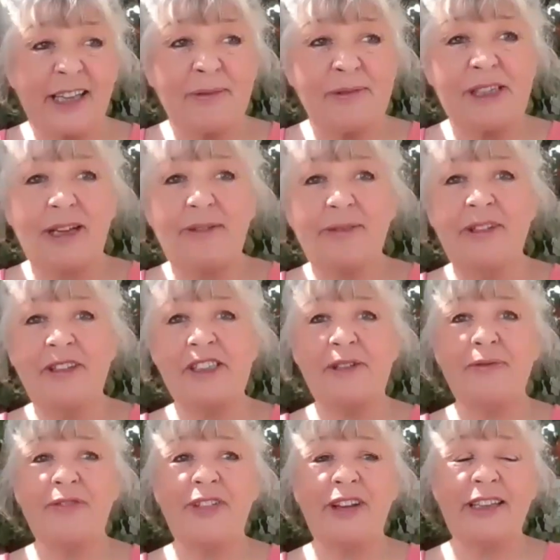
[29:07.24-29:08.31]
comes up with
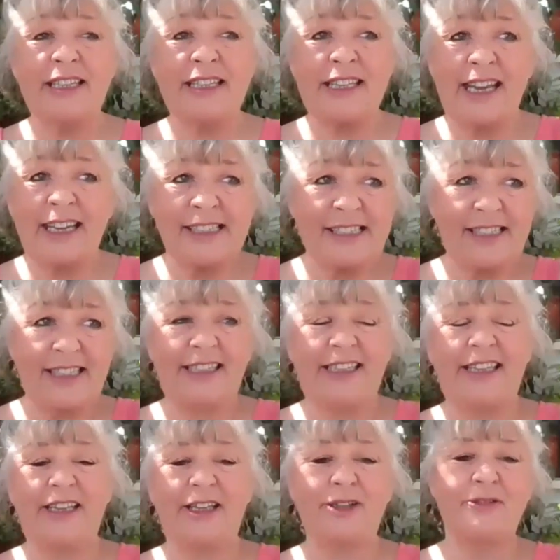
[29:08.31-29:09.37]
some
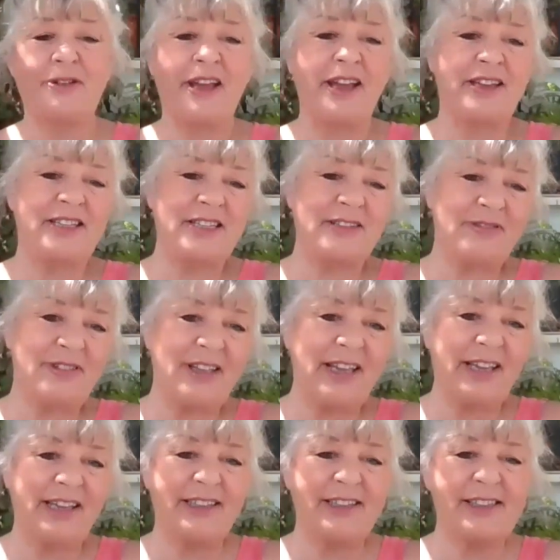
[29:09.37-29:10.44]
fantastically creative
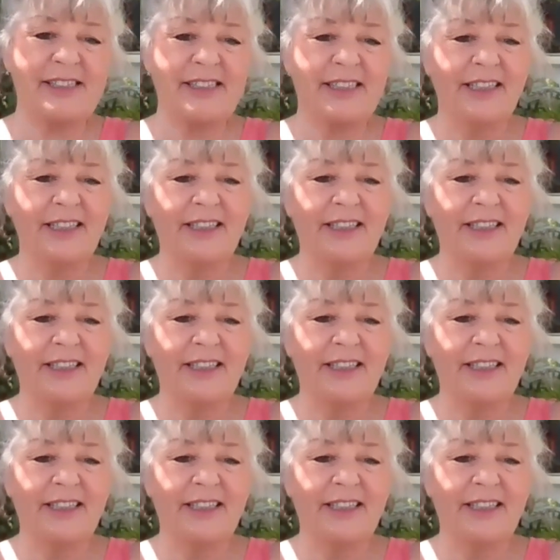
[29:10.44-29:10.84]
things